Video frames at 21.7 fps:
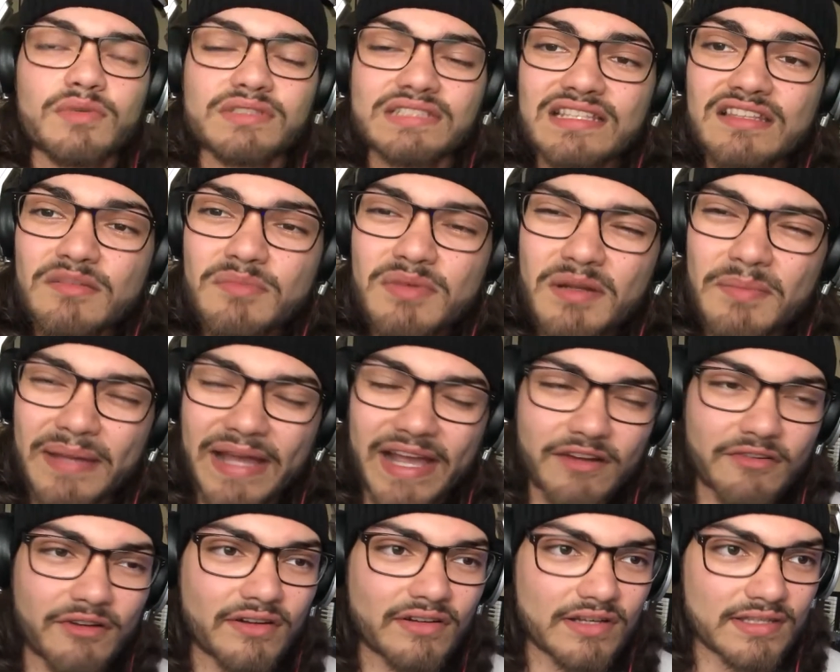With a little bit of
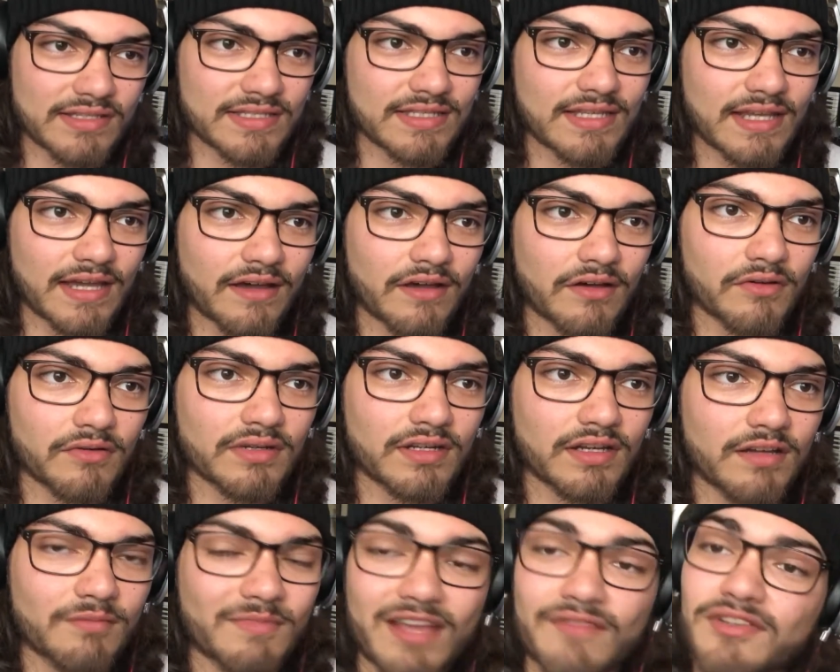background on sound,
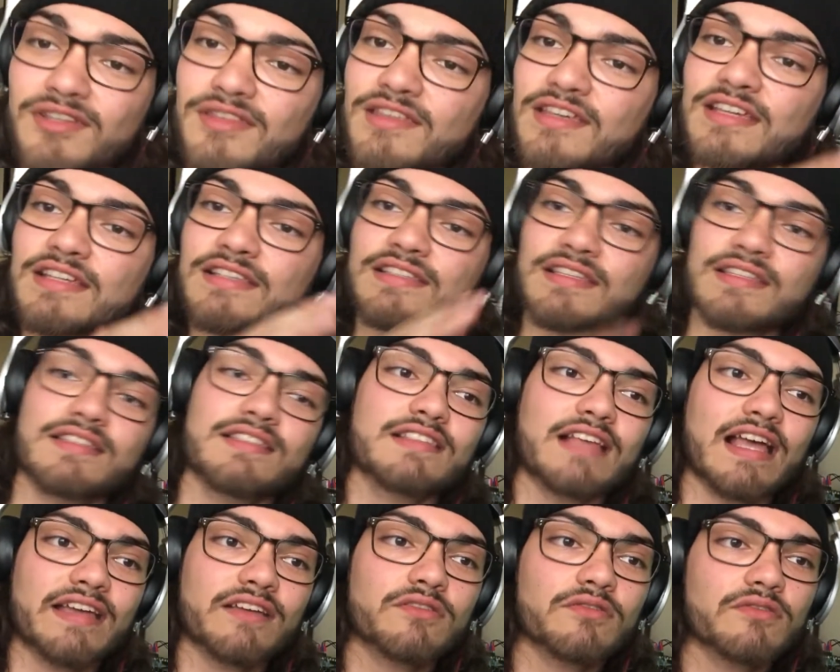everything is in
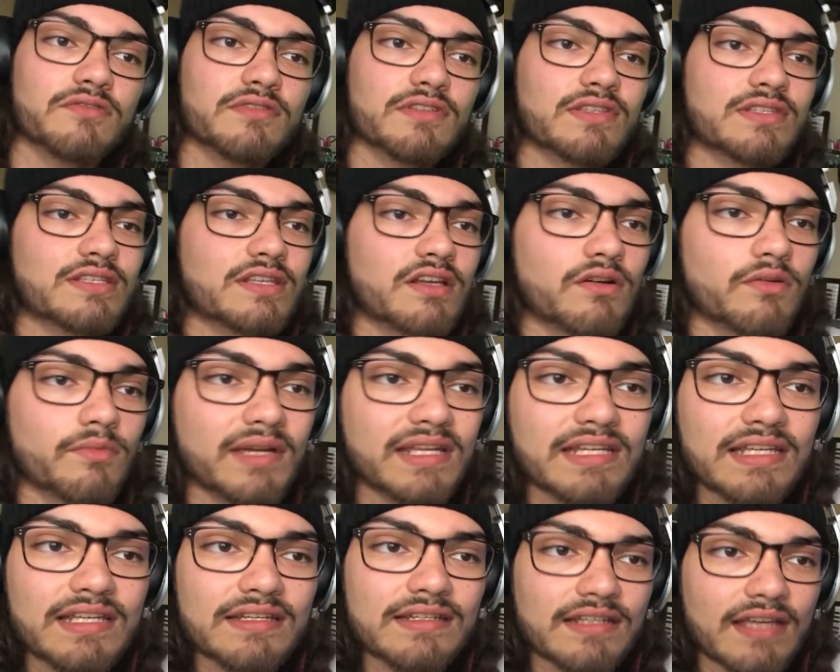cycles, so we
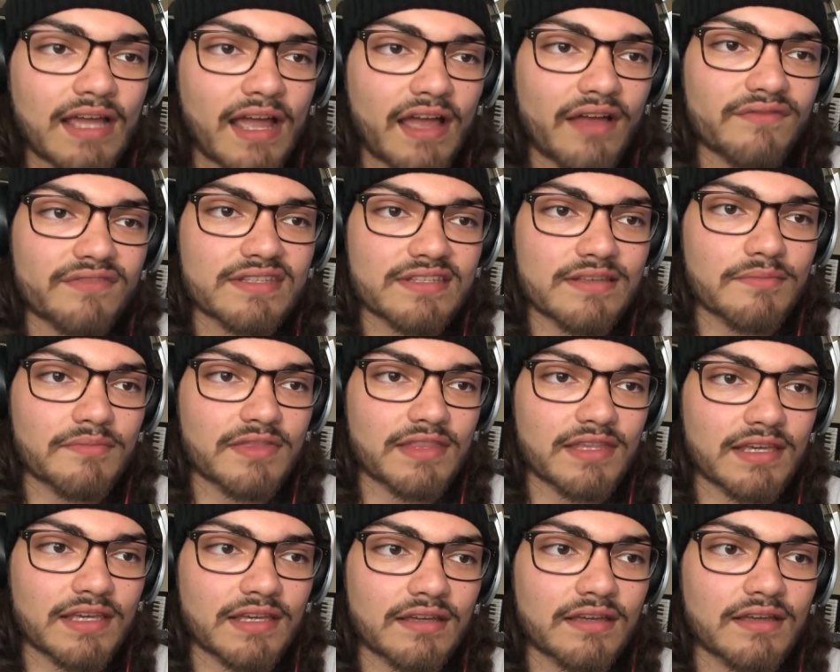need to have
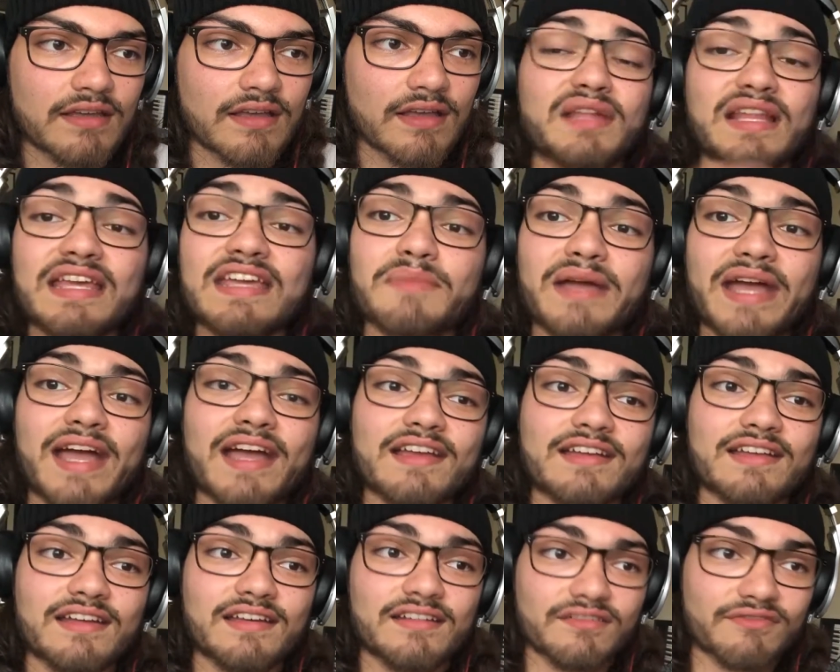something play
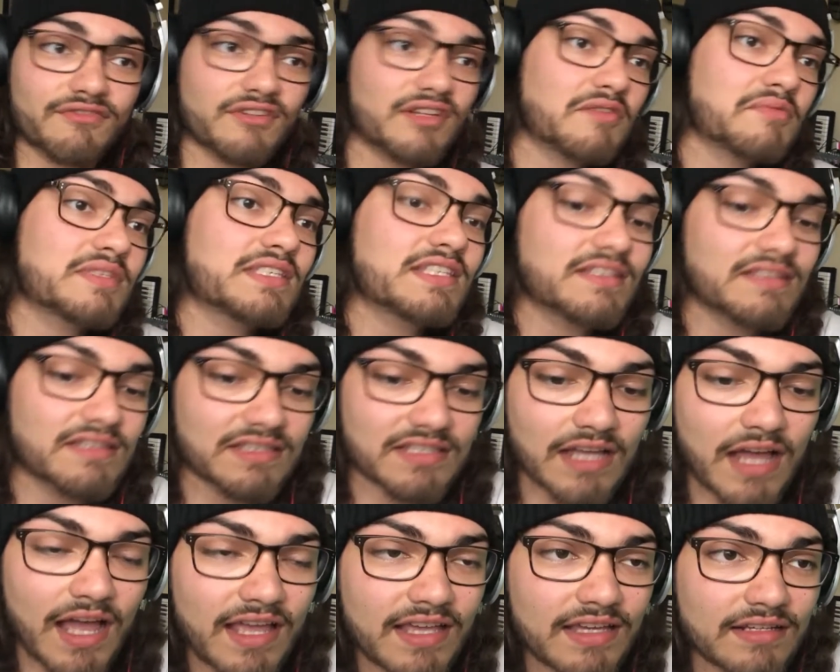back at a frequency that's
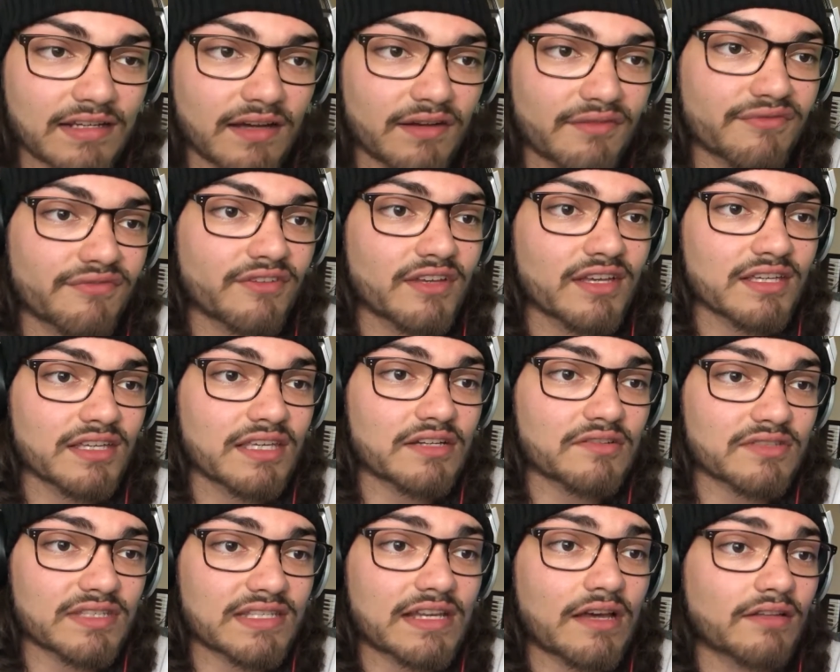high enough,
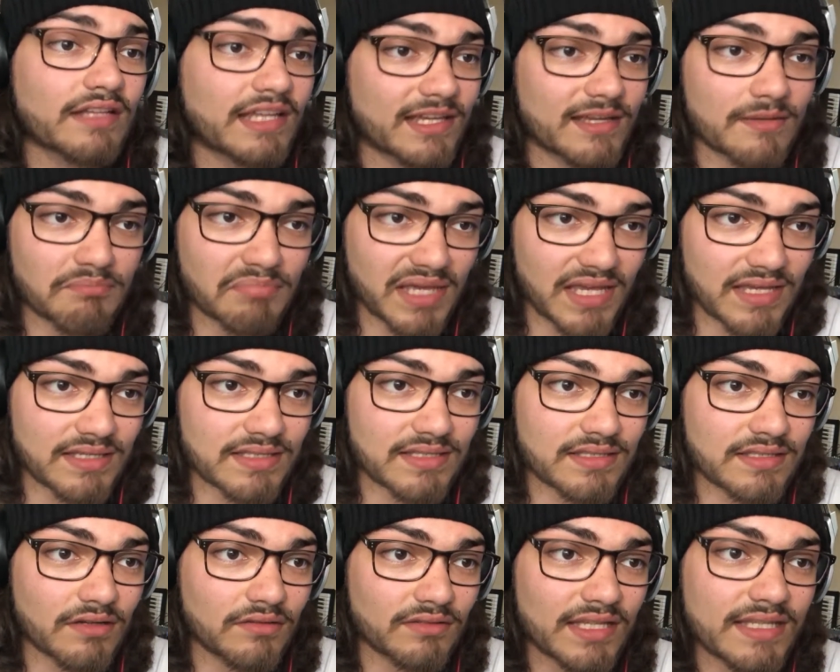it'll sound like a bass.
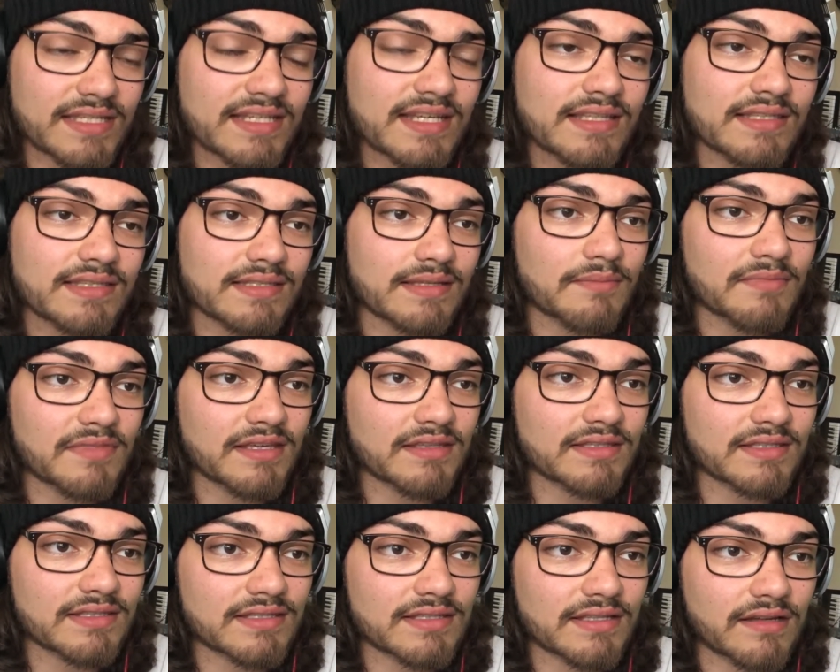So let's get
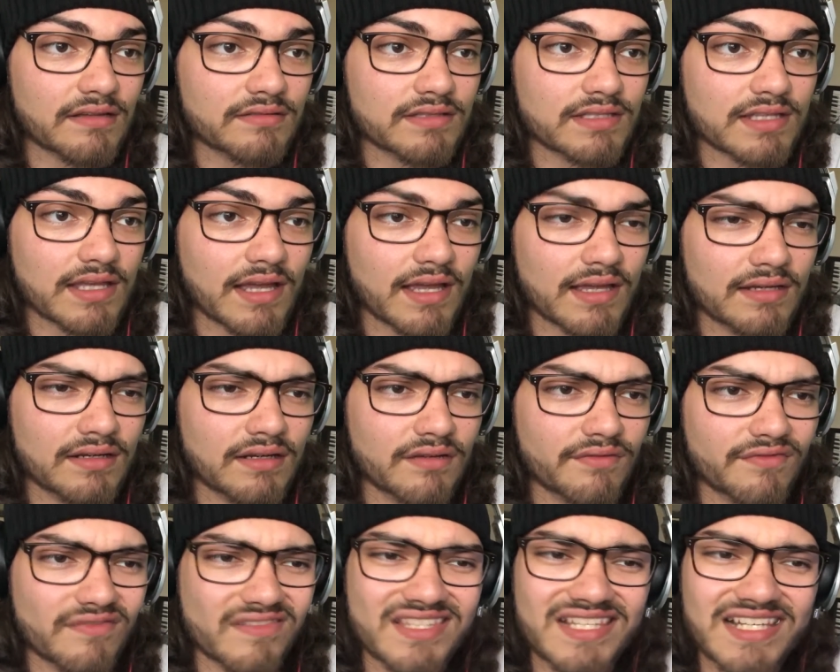something that sounds kind
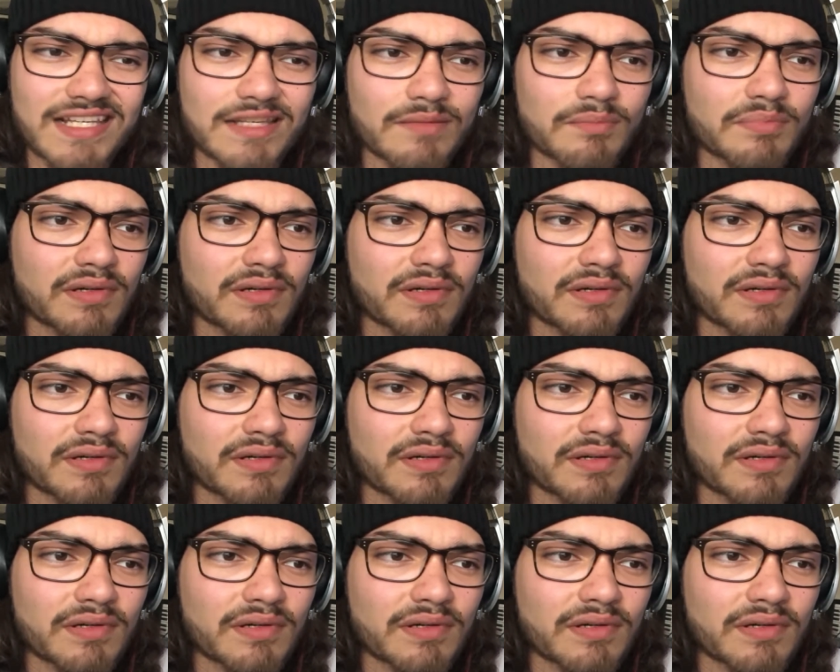of deep.